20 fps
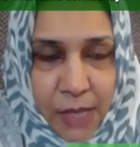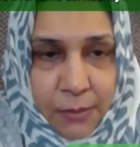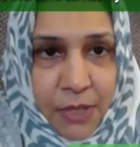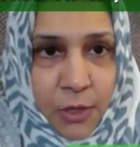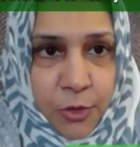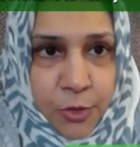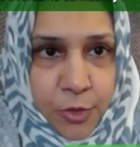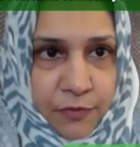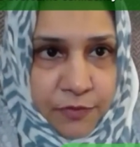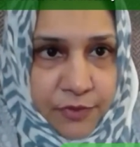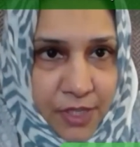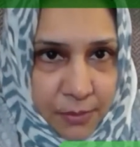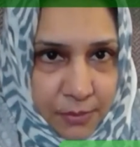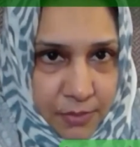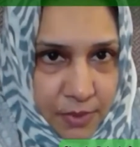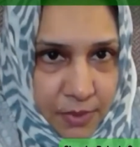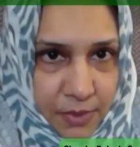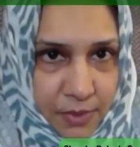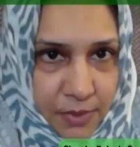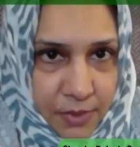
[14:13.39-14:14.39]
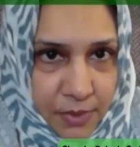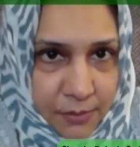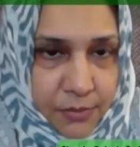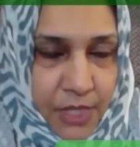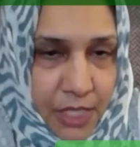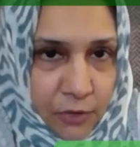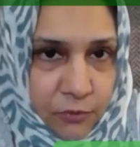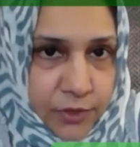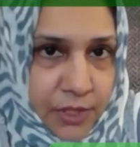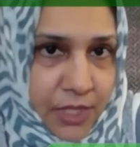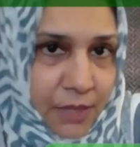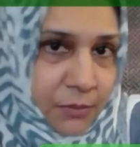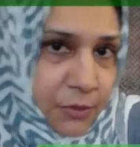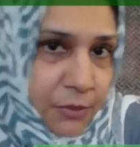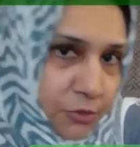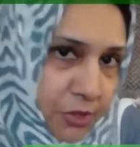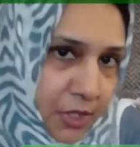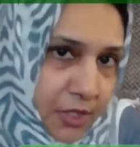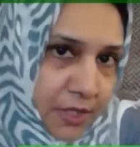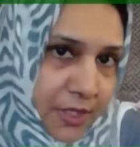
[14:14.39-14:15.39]
come out of them and of
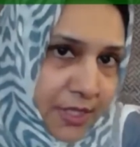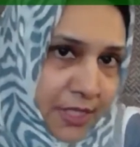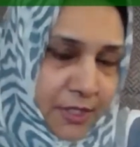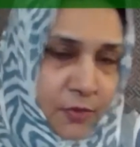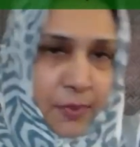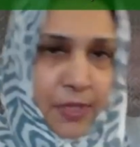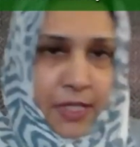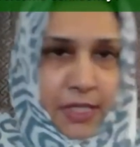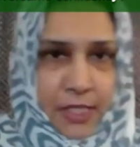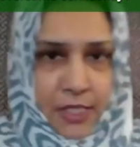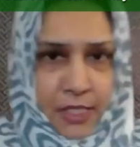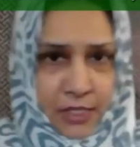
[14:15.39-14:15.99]
them stronger as well.